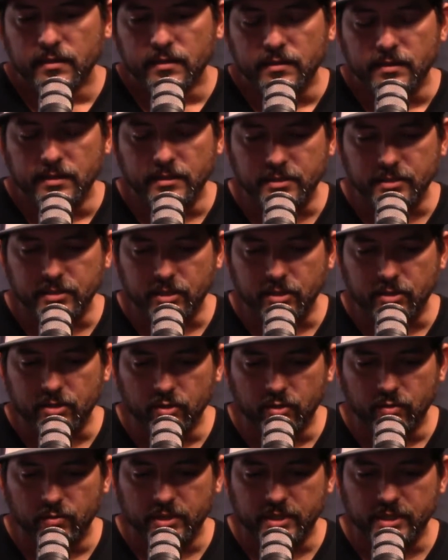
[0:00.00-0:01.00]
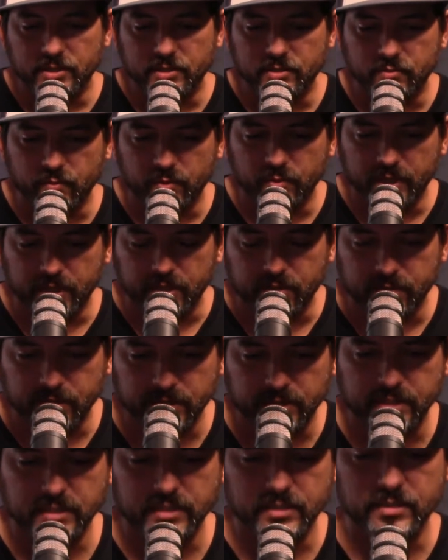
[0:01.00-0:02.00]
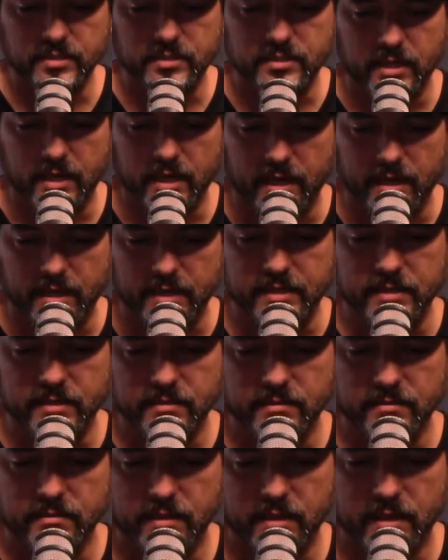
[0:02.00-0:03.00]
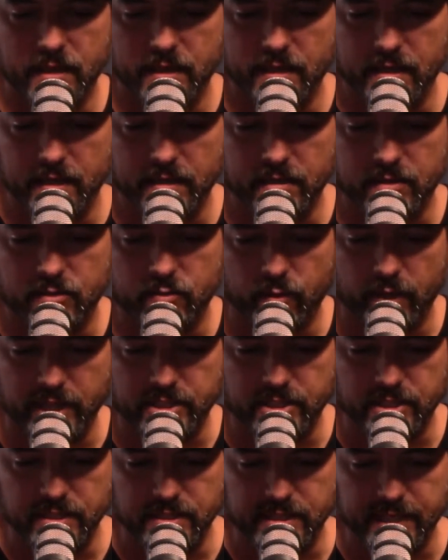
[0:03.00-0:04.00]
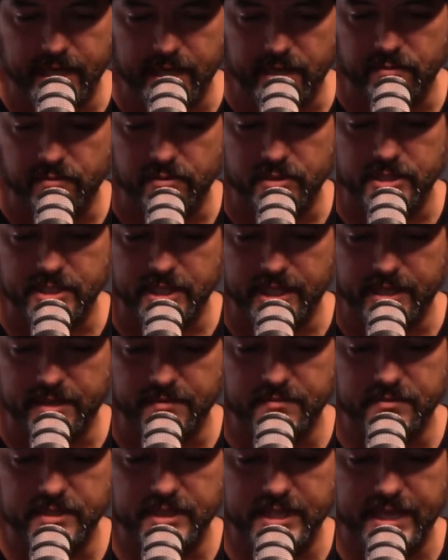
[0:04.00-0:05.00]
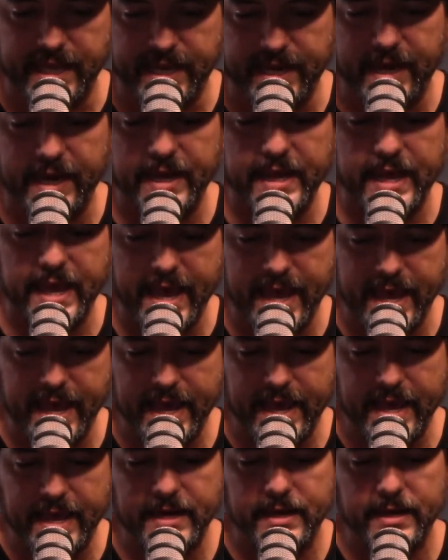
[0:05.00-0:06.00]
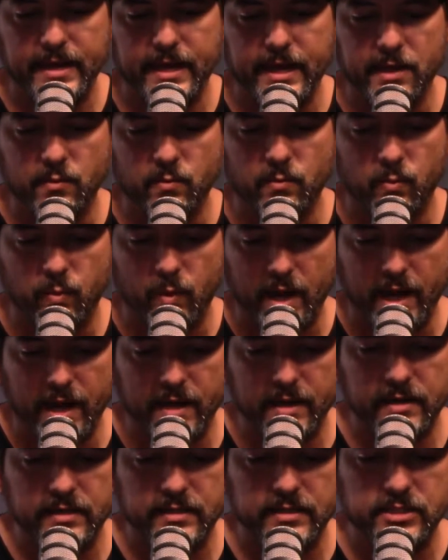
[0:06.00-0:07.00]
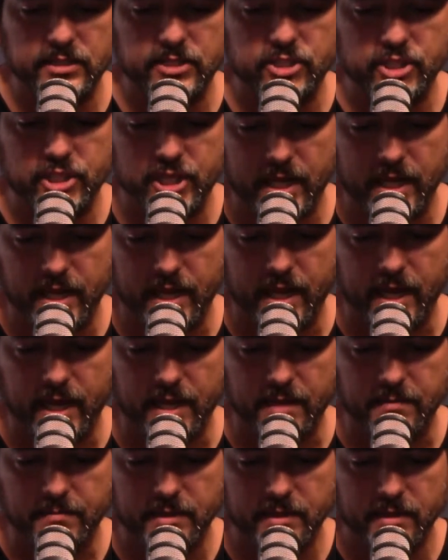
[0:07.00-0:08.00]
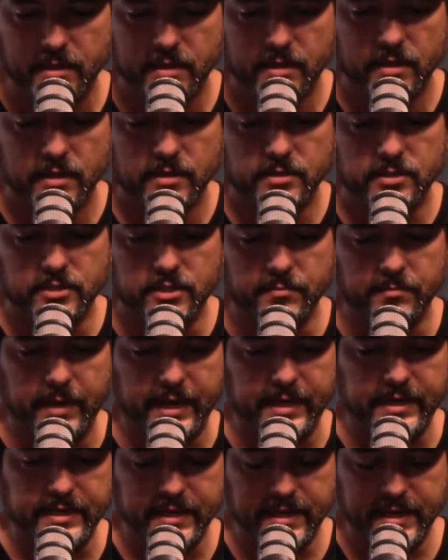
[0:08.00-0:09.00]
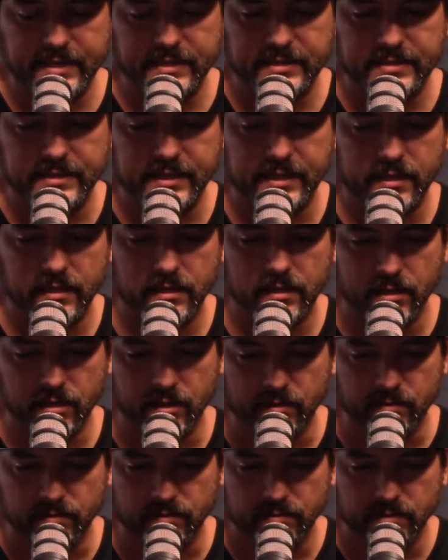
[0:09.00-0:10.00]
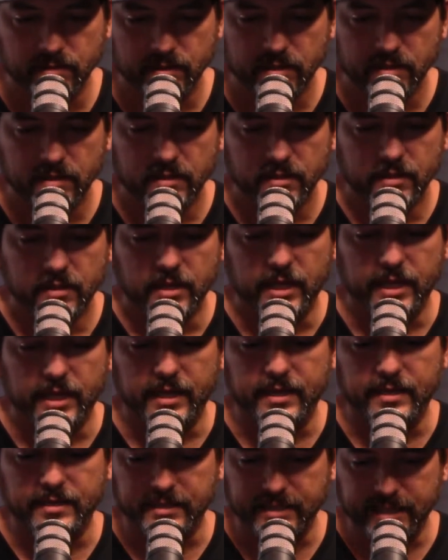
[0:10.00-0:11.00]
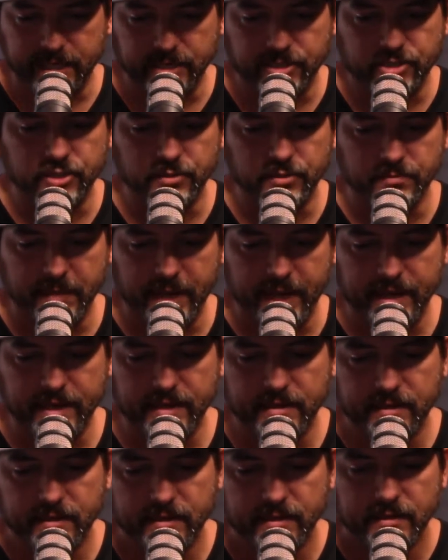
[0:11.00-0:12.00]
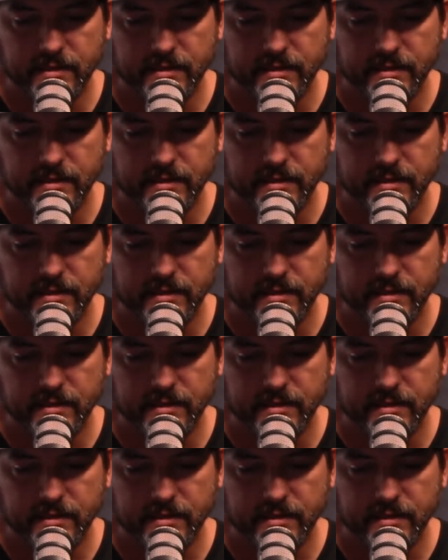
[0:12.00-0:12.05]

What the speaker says: This is a cool one. This is one of Chris's questions that he received. Can I add a wireless chime to my Nest Hello? And yes, you may.